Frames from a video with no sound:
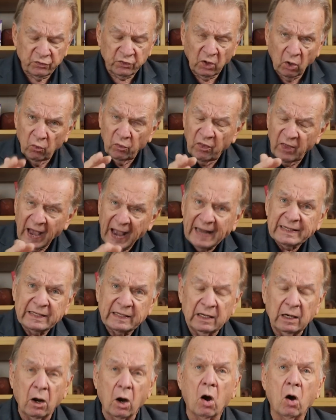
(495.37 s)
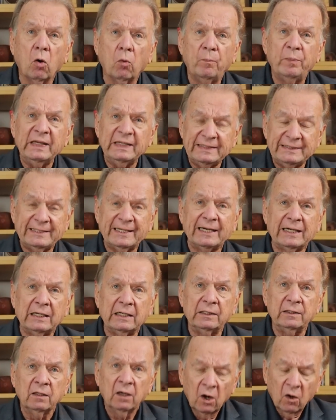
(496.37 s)
so that can all be
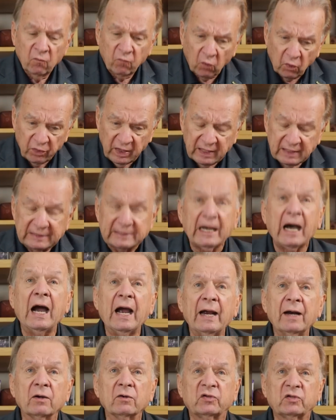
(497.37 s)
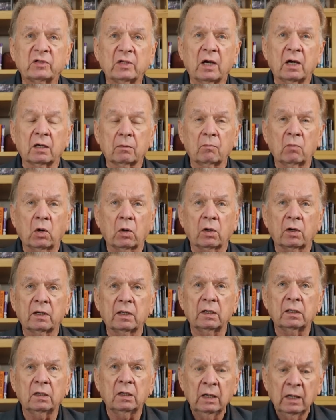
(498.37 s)
done for the entire stock
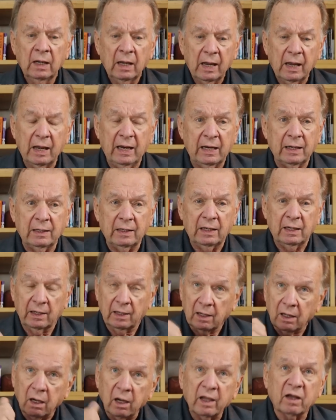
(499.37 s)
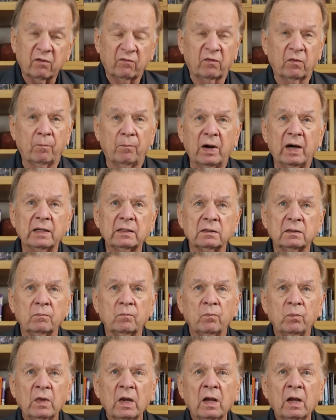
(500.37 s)
market in a click of a button.